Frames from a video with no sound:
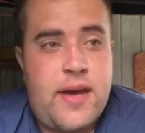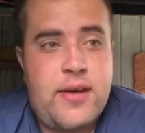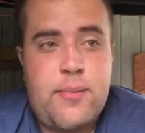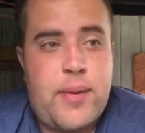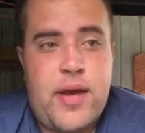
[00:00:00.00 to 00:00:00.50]

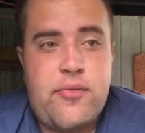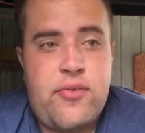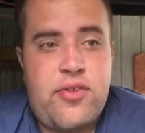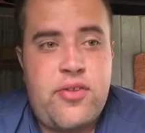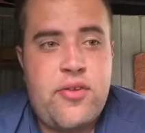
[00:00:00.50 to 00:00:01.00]
down in
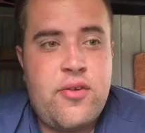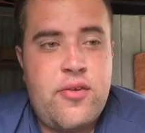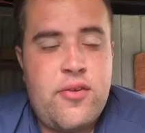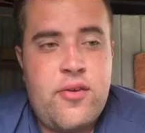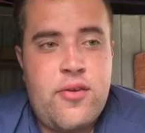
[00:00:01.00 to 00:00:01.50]
Penrith,
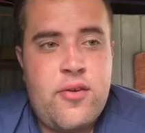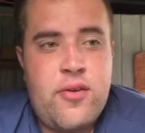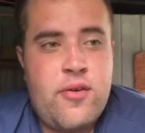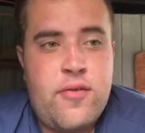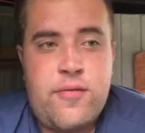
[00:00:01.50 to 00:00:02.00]

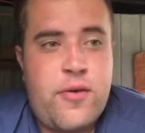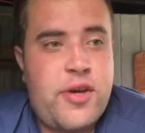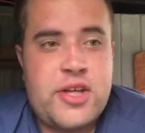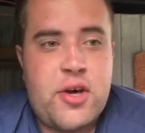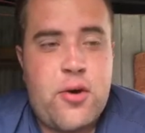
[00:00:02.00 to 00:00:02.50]

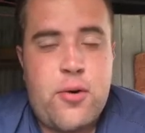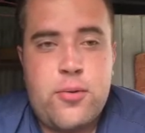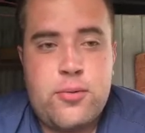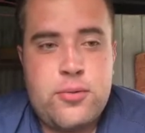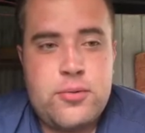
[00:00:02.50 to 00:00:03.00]
very
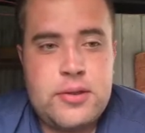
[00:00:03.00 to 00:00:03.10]
cold,